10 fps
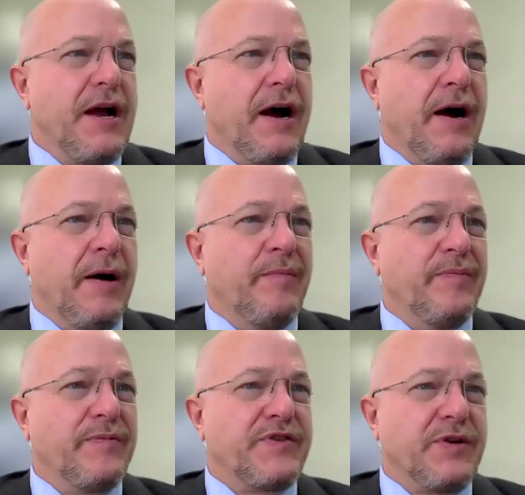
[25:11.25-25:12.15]

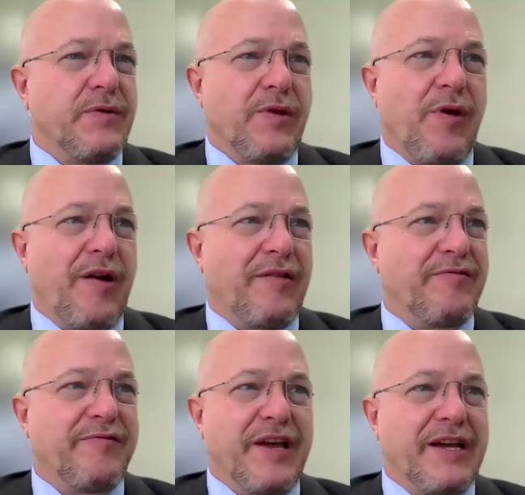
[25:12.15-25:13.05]
So a lot
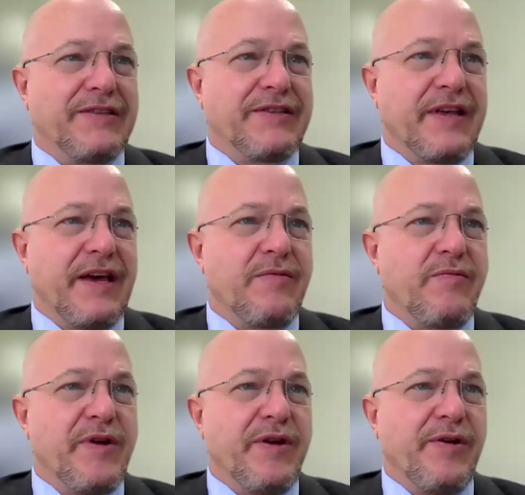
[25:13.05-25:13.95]
of things
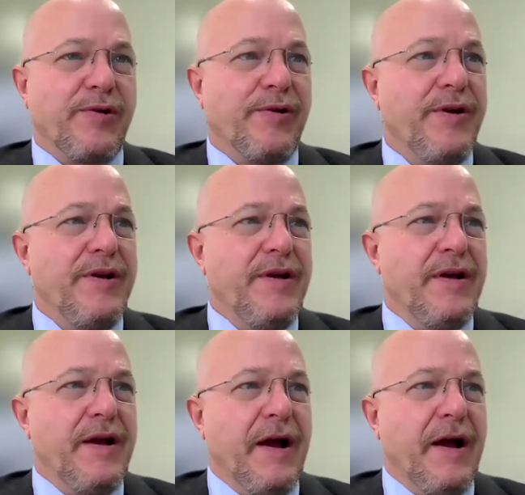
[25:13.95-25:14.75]
that we're